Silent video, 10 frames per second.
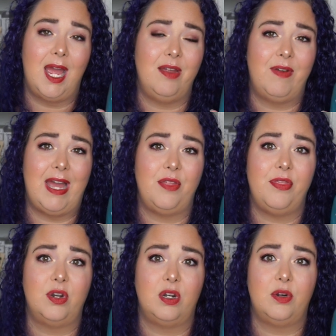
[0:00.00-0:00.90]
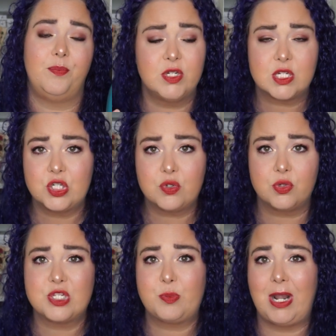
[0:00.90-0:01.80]
I've had their frizz
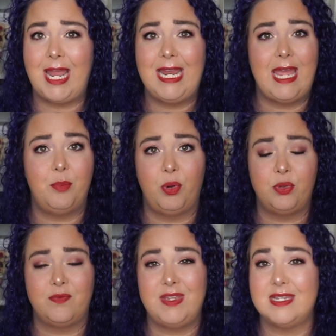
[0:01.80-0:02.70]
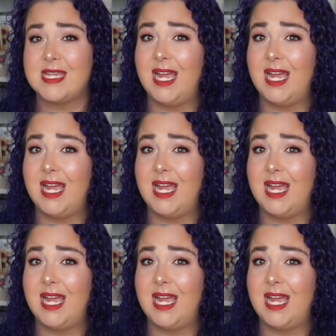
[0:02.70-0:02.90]
control spray and both of these.